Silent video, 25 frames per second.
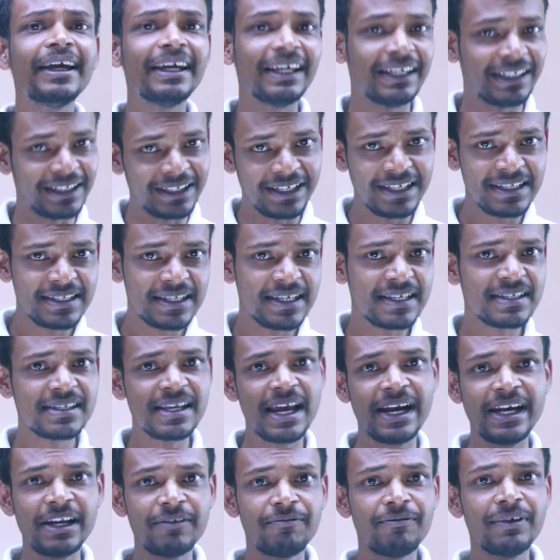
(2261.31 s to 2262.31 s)
increases,
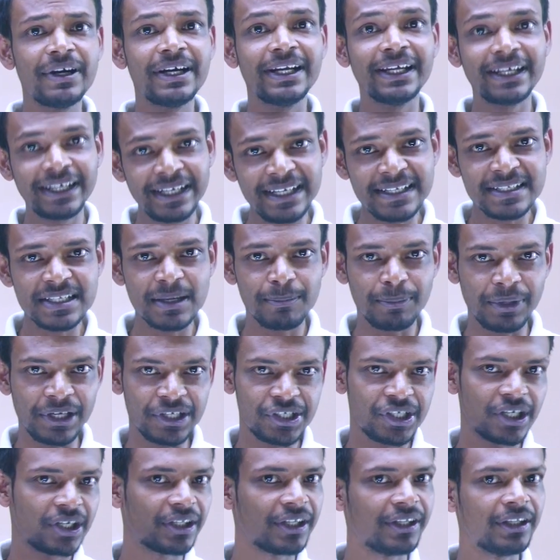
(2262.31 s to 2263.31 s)
and if we decrease the
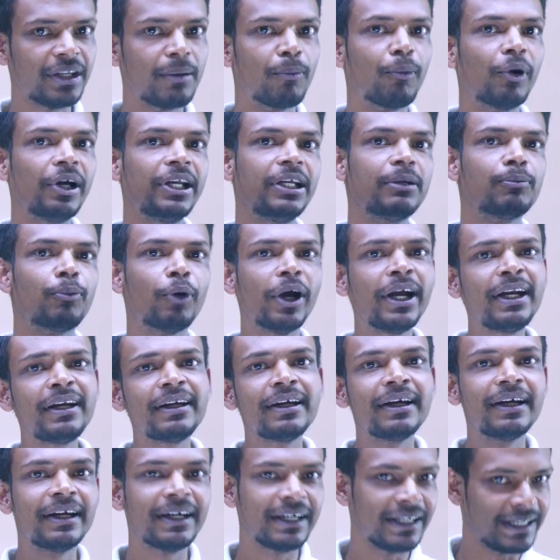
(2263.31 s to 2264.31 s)
pressure, then the boiling point
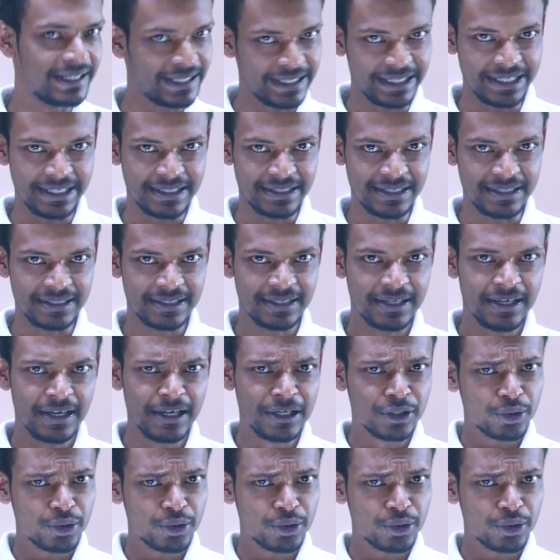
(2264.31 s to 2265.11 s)
decreases.